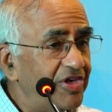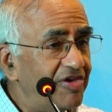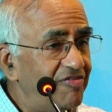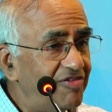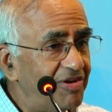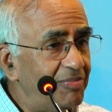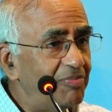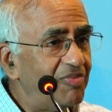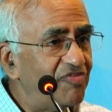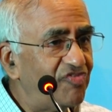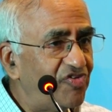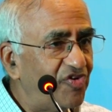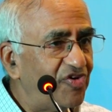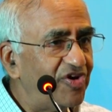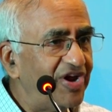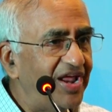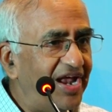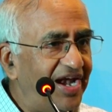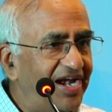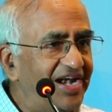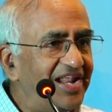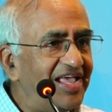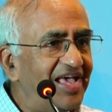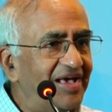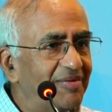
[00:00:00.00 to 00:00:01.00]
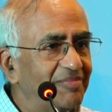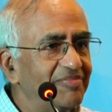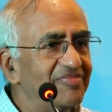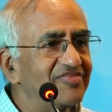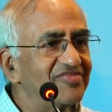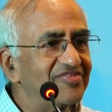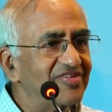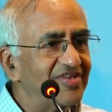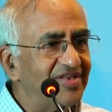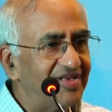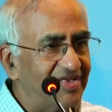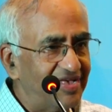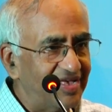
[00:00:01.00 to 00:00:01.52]
even before ATMs,
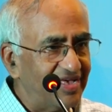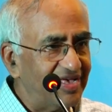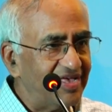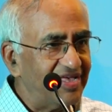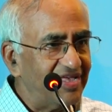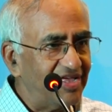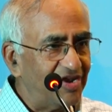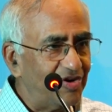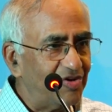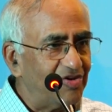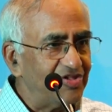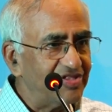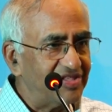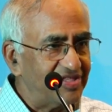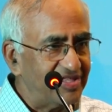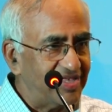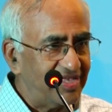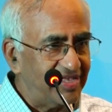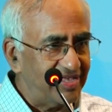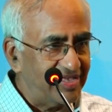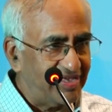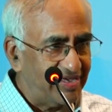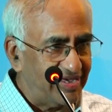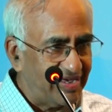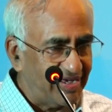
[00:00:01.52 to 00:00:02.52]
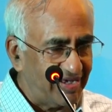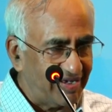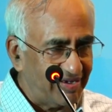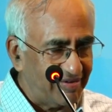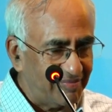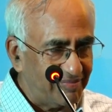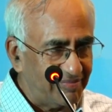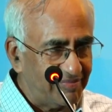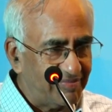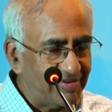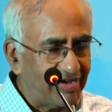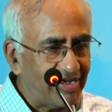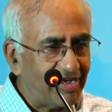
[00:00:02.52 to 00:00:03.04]
you know, the
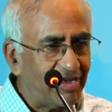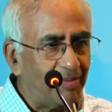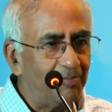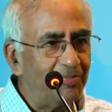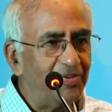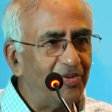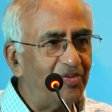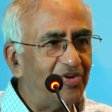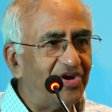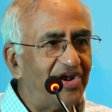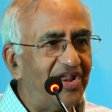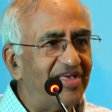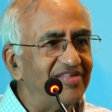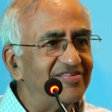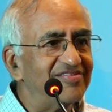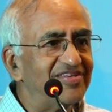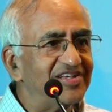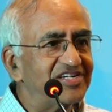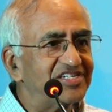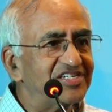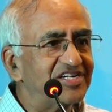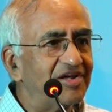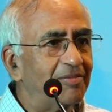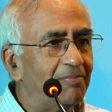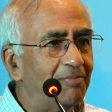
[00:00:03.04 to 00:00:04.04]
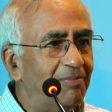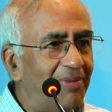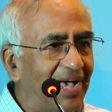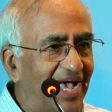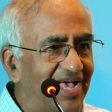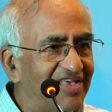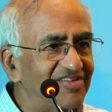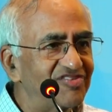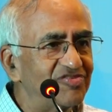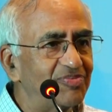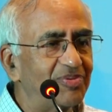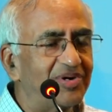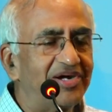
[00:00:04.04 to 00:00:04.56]
computerization of
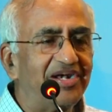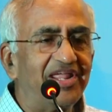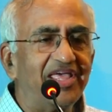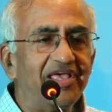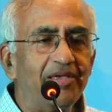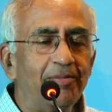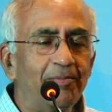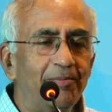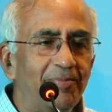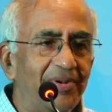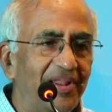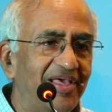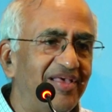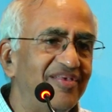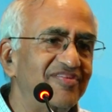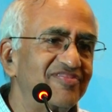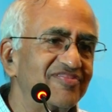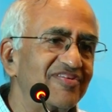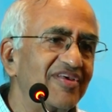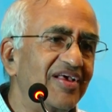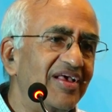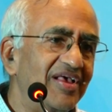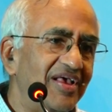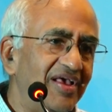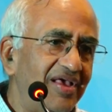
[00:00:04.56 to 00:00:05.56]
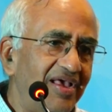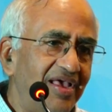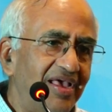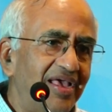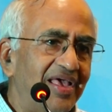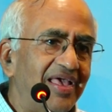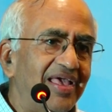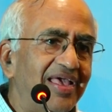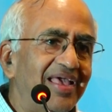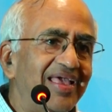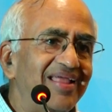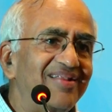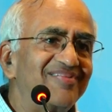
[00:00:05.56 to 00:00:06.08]
banks were taking place
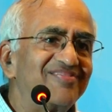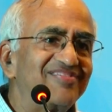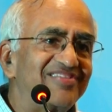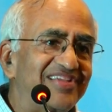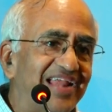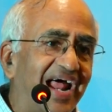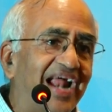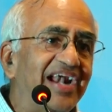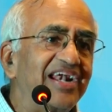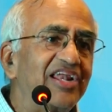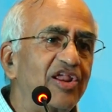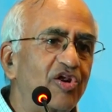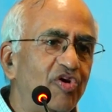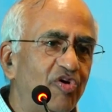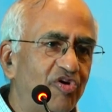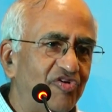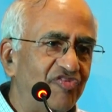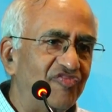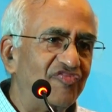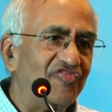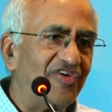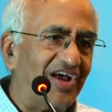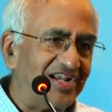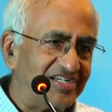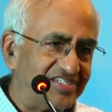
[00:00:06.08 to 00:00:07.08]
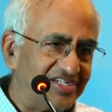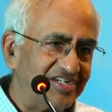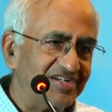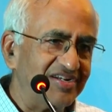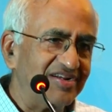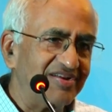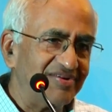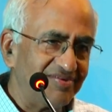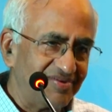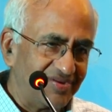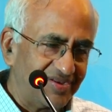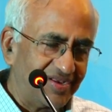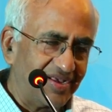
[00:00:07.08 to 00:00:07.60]
in standalone fashion.
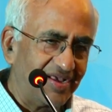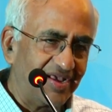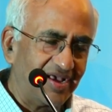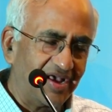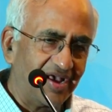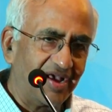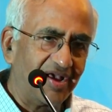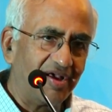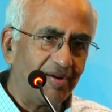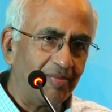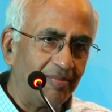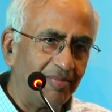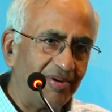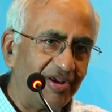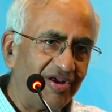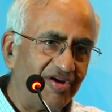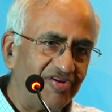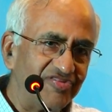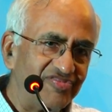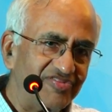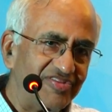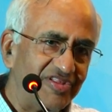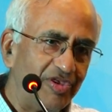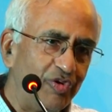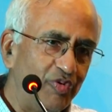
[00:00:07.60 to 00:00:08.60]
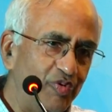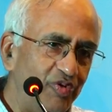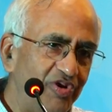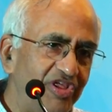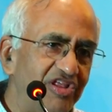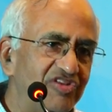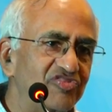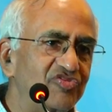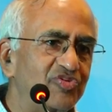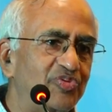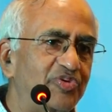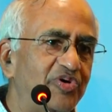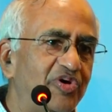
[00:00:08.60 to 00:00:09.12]
Because the
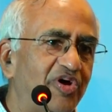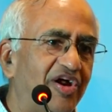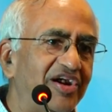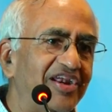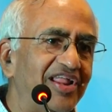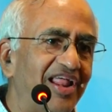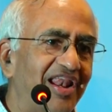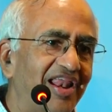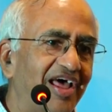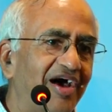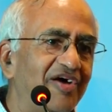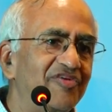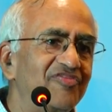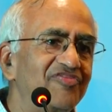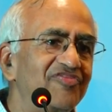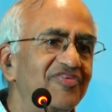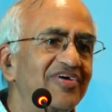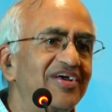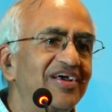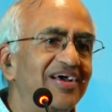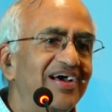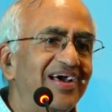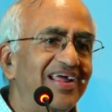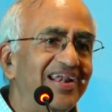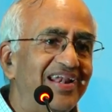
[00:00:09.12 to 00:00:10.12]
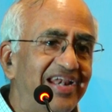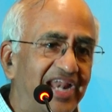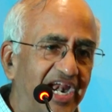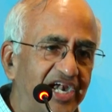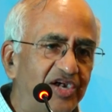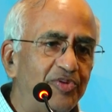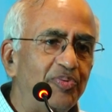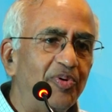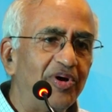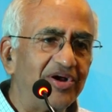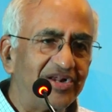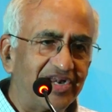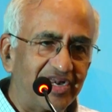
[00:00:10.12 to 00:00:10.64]
unions would not allow
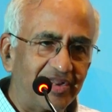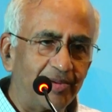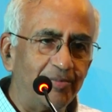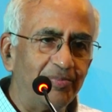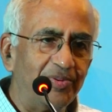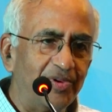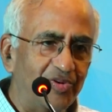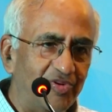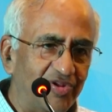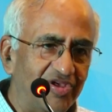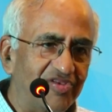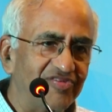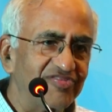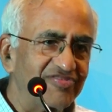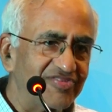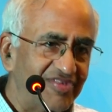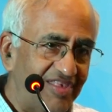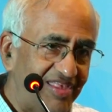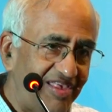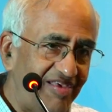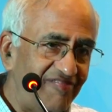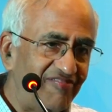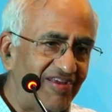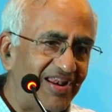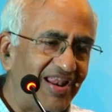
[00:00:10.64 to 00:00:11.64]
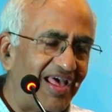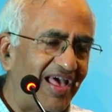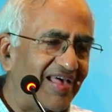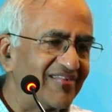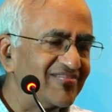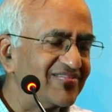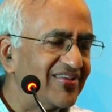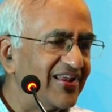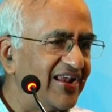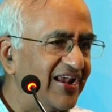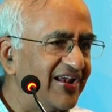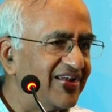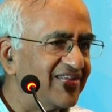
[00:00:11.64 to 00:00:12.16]
network computers, even
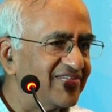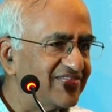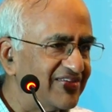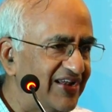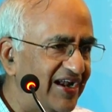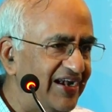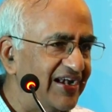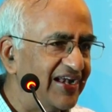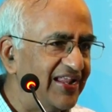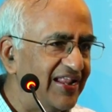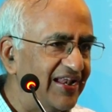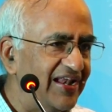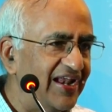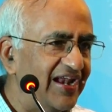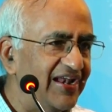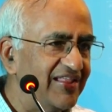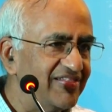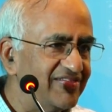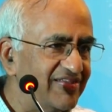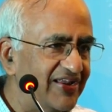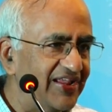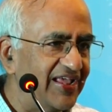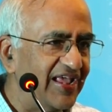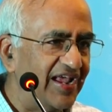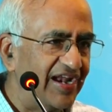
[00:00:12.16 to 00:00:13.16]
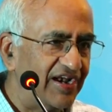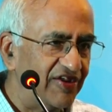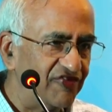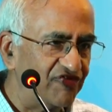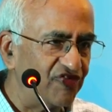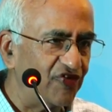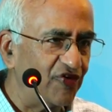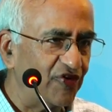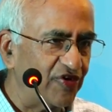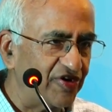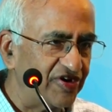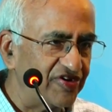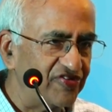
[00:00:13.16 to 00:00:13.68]
as late as 1983,
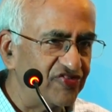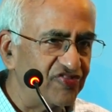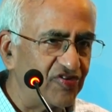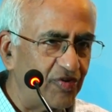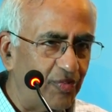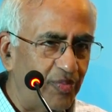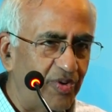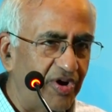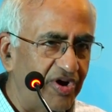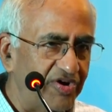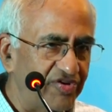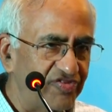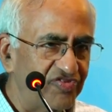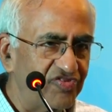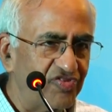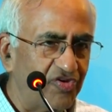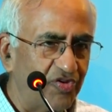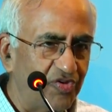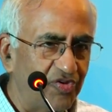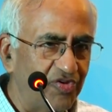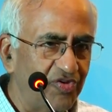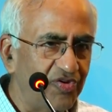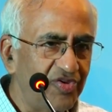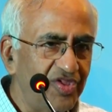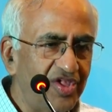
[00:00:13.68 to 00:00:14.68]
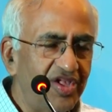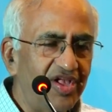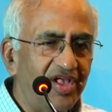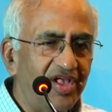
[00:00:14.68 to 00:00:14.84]
84, and so on. So